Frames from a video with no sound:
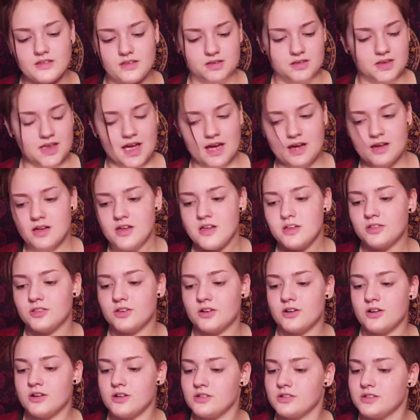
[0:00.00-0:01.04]
Yeah,
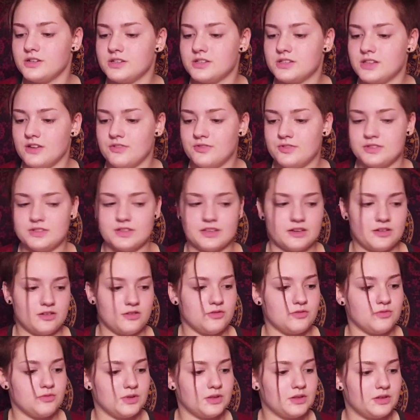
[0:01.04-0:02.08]
their early stuff is like
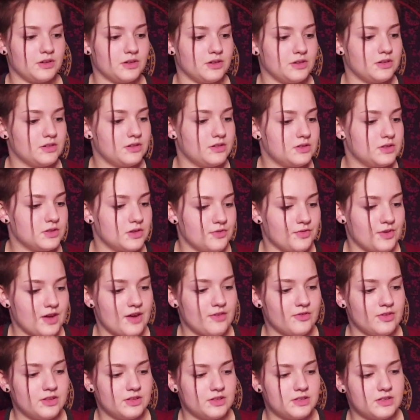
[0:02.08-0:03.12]
really good. So if you
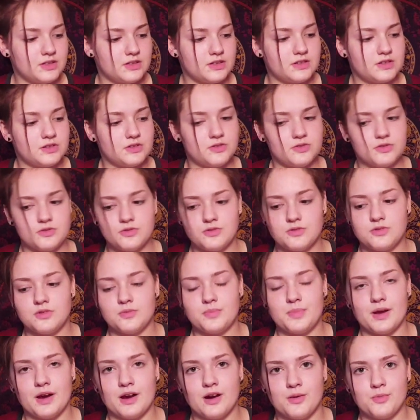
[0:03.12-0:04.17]
haven't listened to
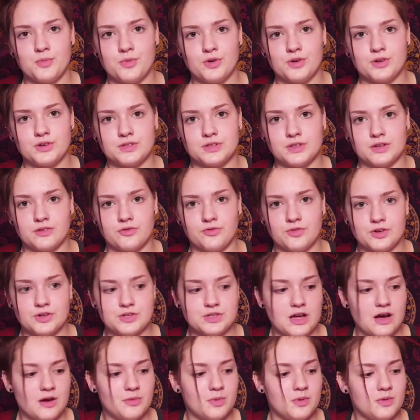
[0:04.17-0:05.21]
Paramore's like first
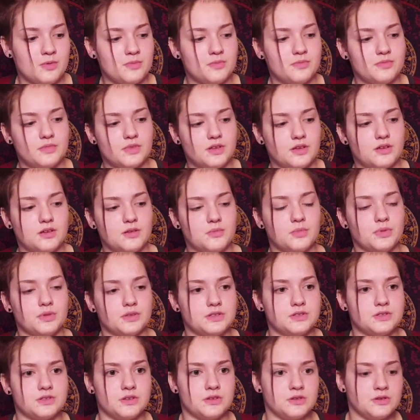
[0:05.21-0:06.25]
album,
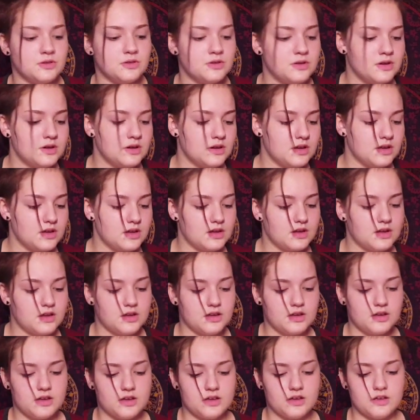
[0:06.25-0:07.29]
please do.
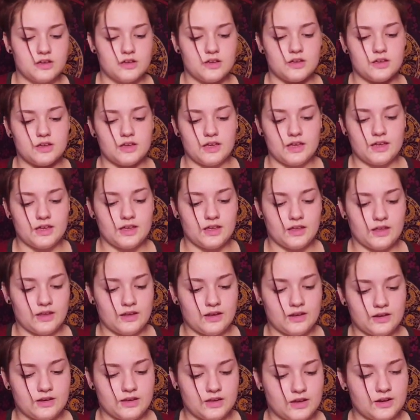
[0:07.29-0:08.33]

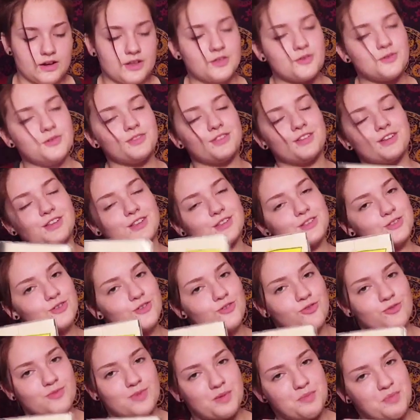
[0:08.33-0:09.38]
And another one that I stole
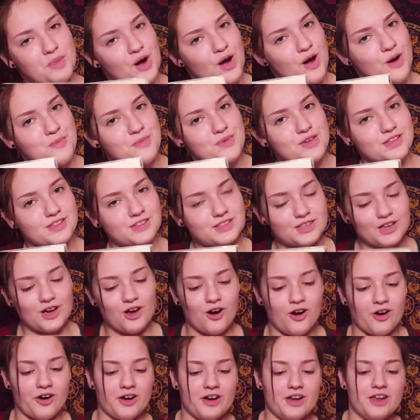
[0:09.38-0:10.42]
from my mom, it's
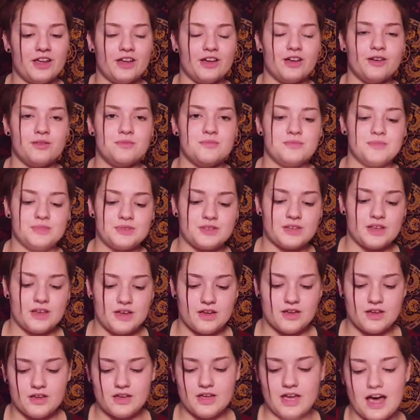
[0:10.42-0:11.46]
REM's
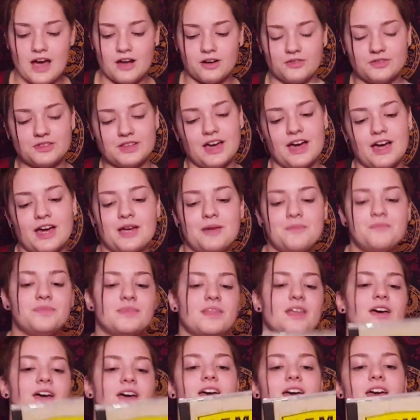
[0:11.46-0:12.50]
Out of Time.
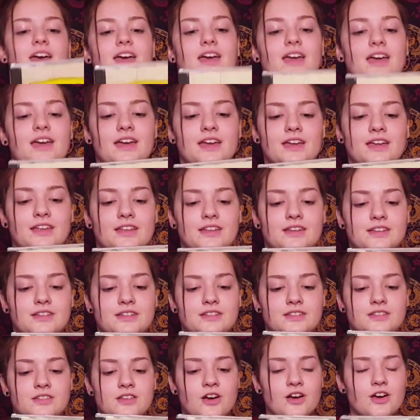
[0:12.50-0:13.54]
And
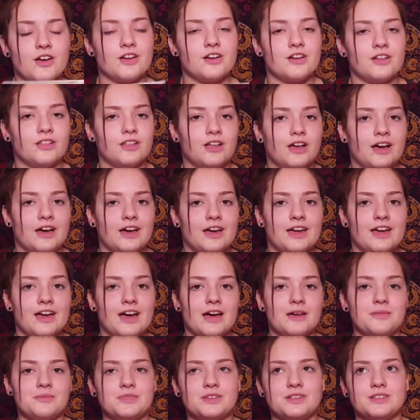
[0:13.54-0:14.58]
not gonna lie,
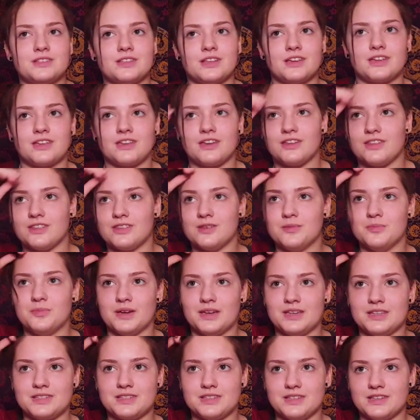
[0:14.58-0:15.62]
I'm just like the
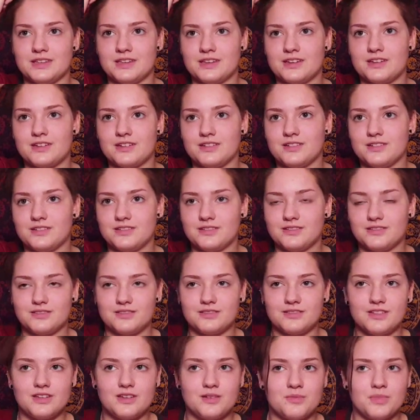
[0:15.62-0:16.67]
basic
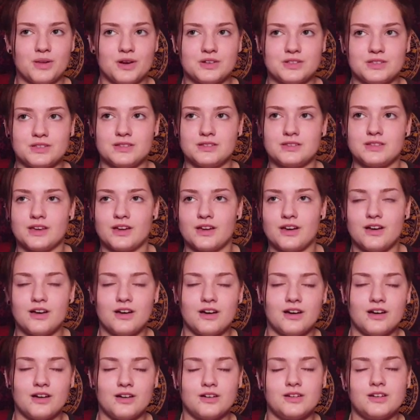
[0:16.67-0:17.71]
person that's like,
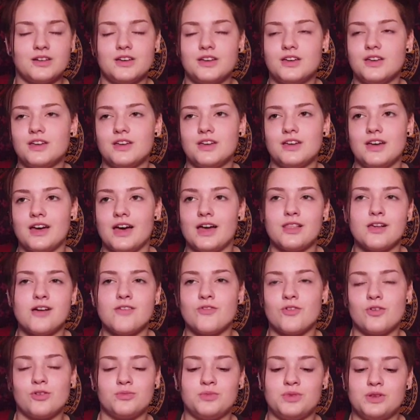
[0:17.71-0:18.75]
I love
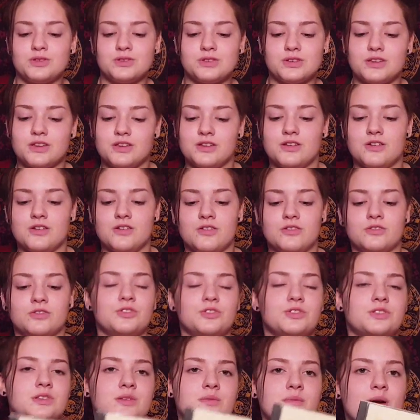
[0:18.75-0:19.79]
old music, you know.
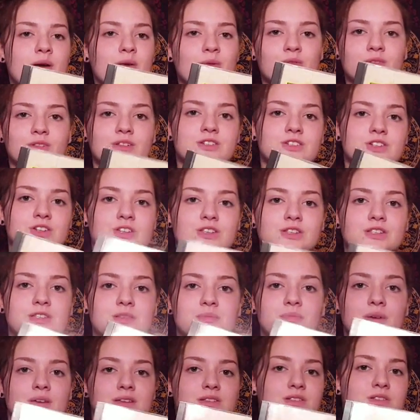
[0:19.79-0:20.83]
Losing My Religion is the
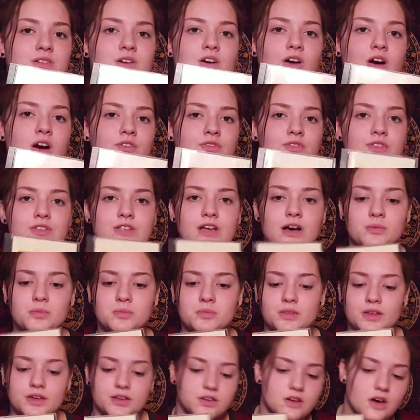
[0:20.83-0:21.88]
best song off this album,
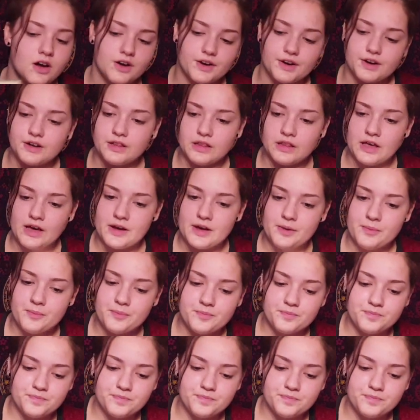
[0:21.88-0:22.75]
like, not gonna lie.